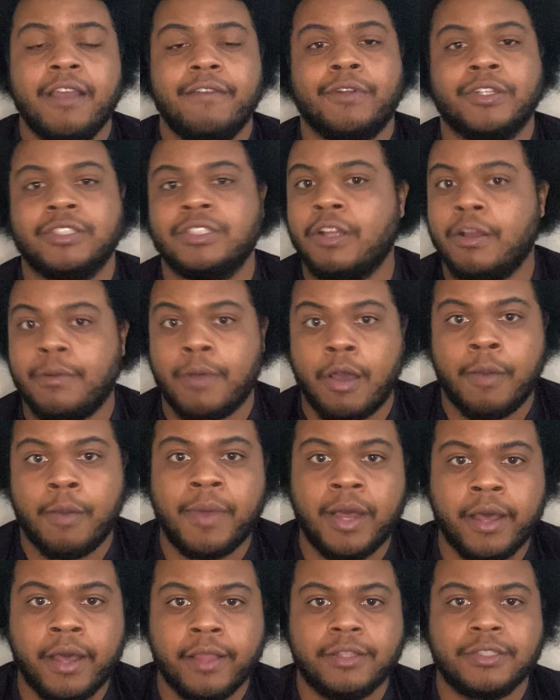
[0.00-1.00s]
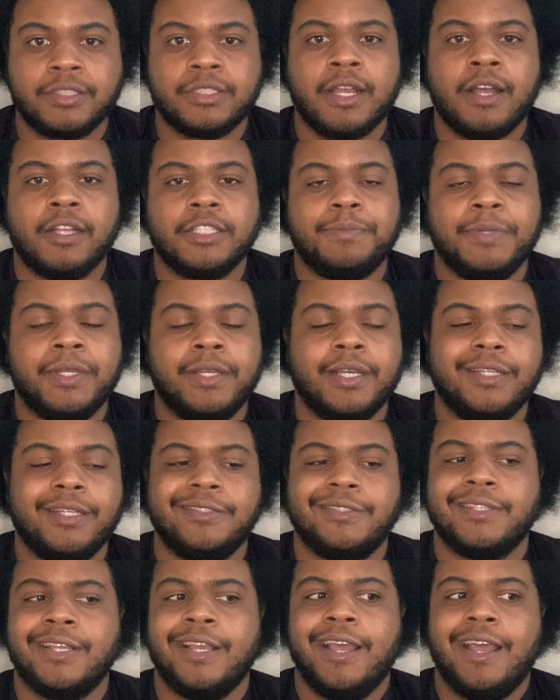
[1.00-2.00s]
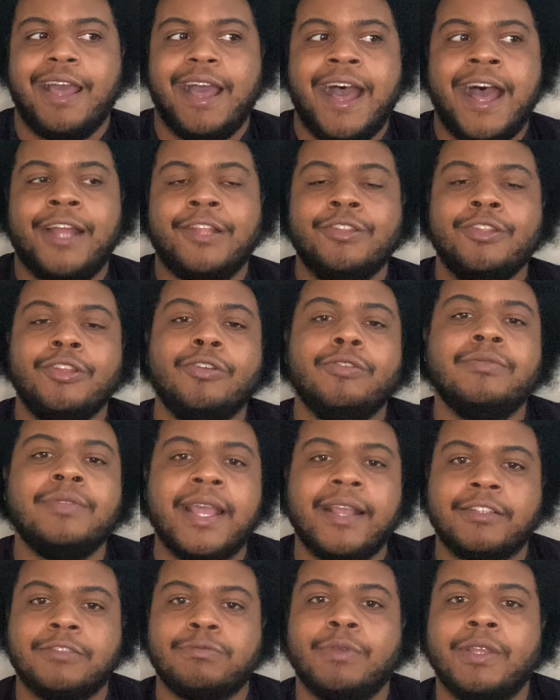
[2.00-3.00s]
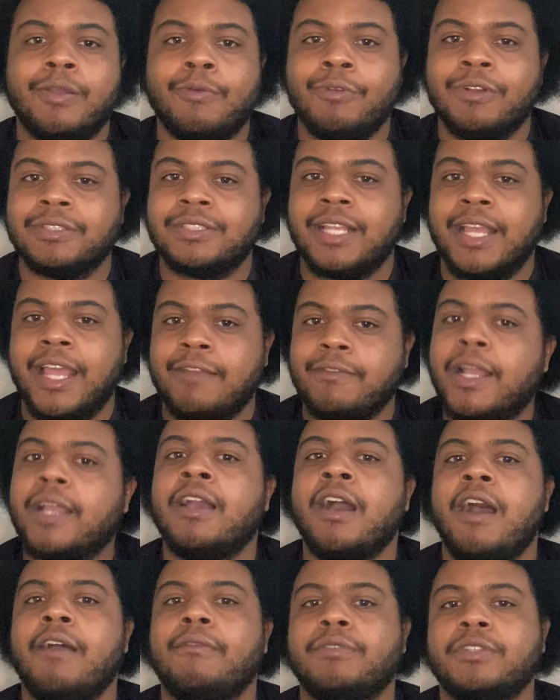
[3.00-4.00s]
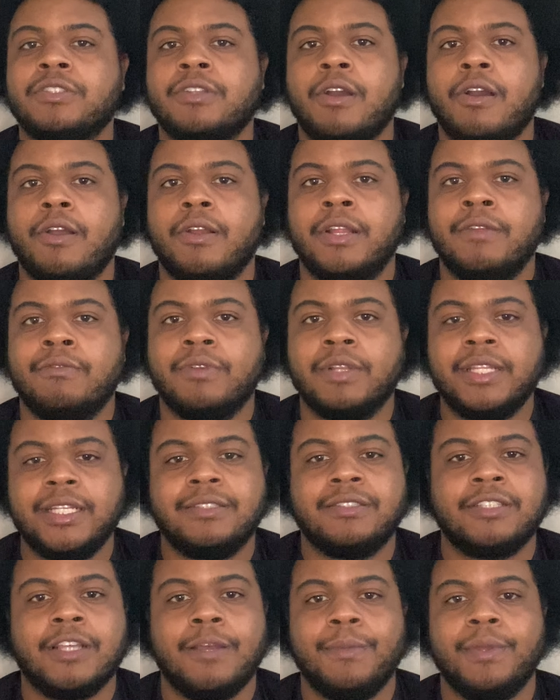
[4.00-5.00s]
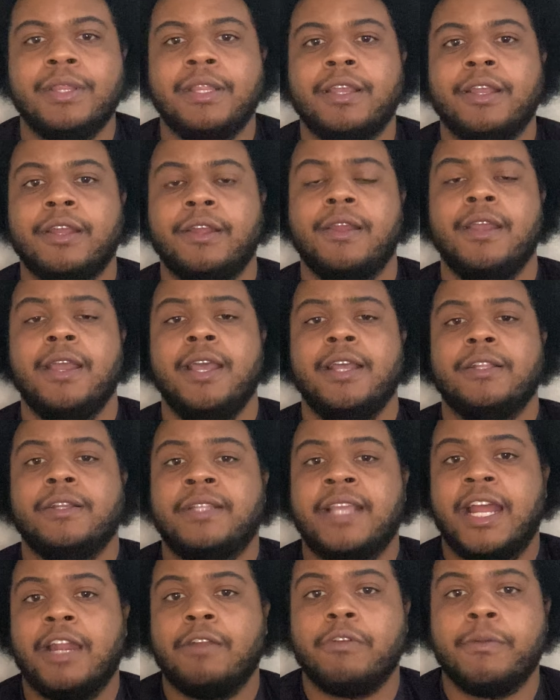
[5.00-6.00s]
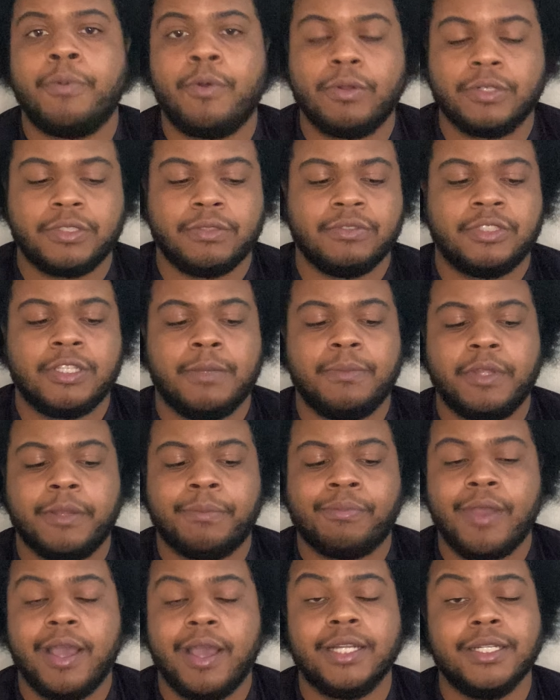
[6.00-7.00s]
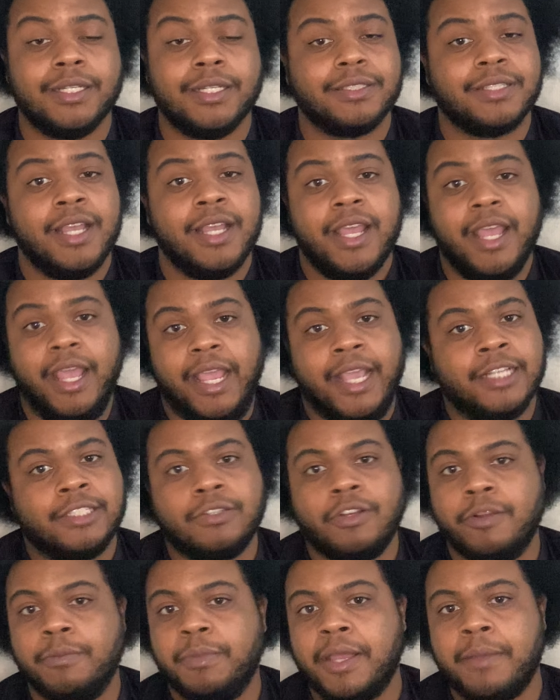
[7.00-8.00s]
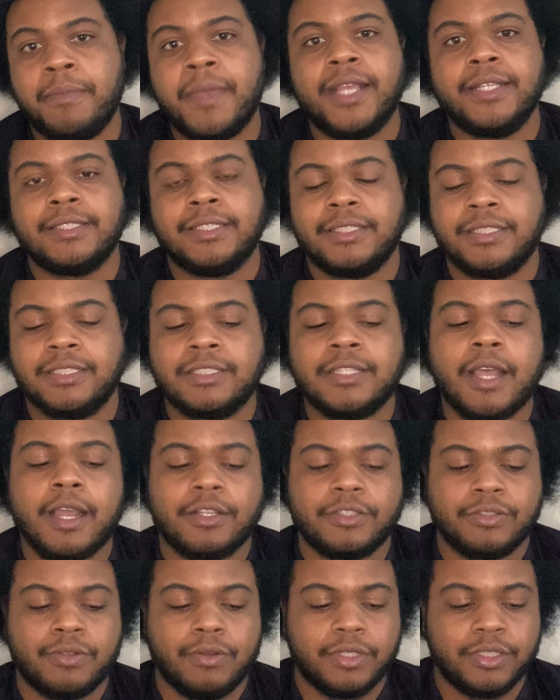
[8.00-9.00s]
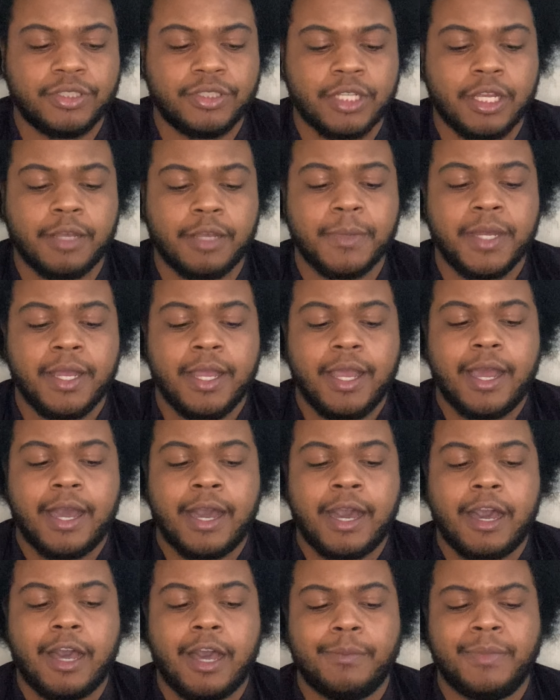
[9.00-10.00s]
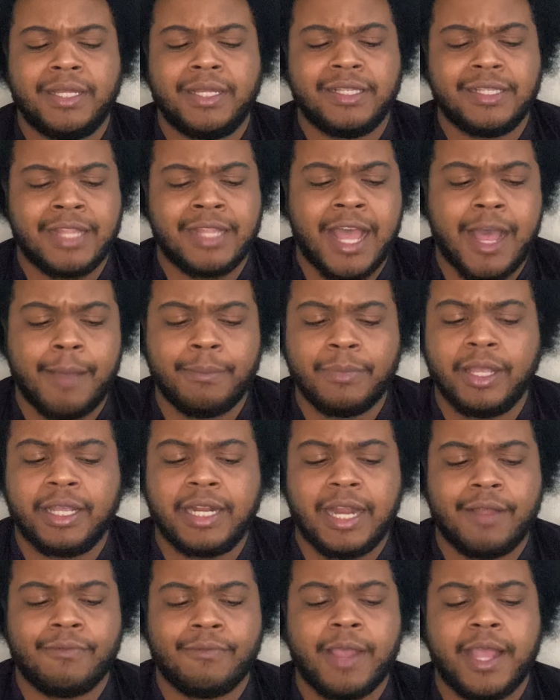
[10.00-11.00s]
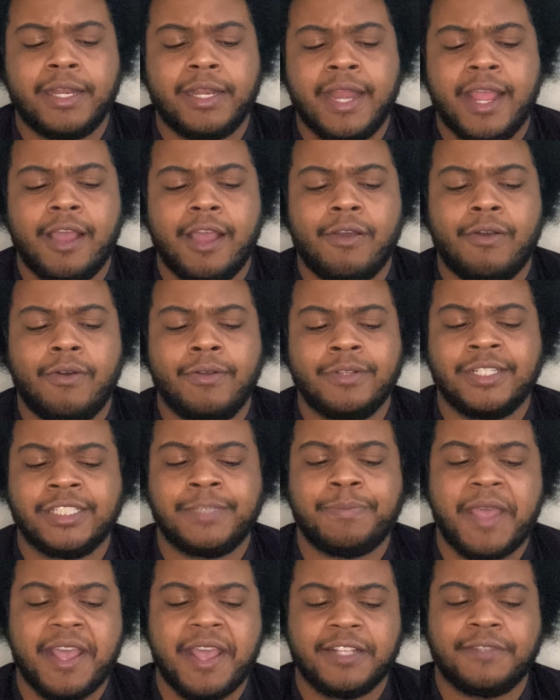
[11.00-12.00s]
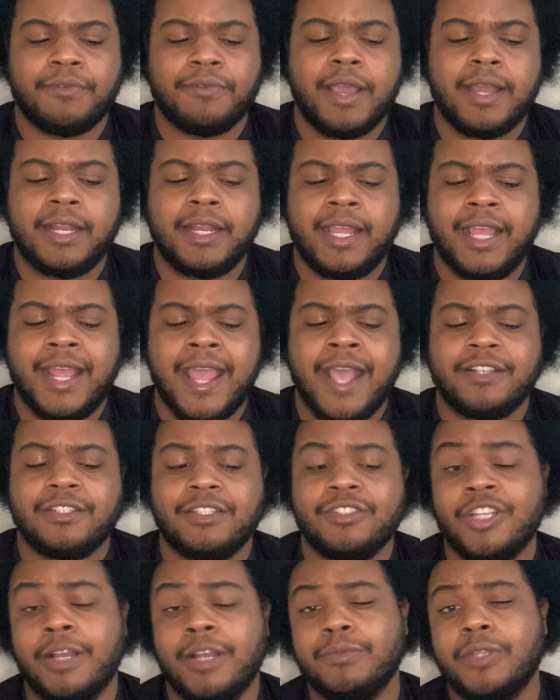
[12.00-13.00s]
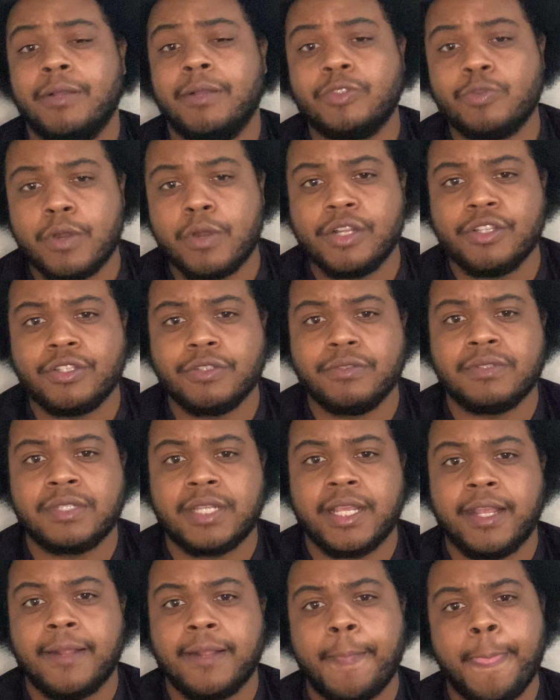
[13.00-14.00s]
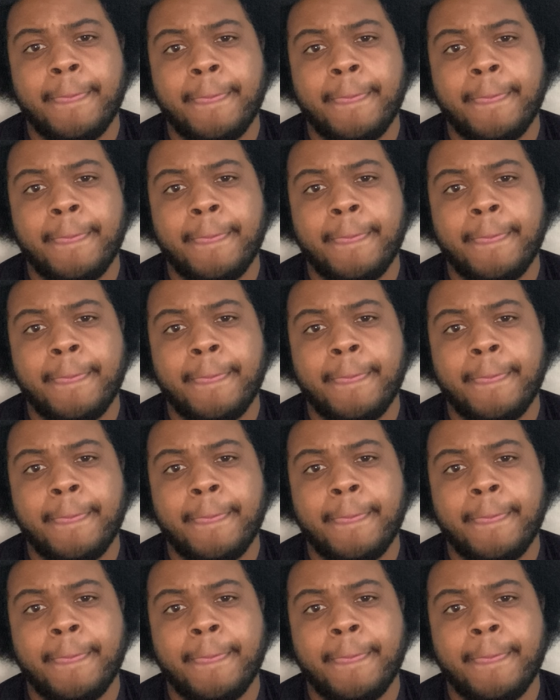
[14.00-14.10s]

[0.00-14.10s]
versus all, all my other stocks because I knew next week, once they have that conference call and release some of their, their data reports on some of their products, it's going to be amazing. The stock is going to jump. Um, and now I'm looking at right now, this past Friday, it actually jumped up 22 cent.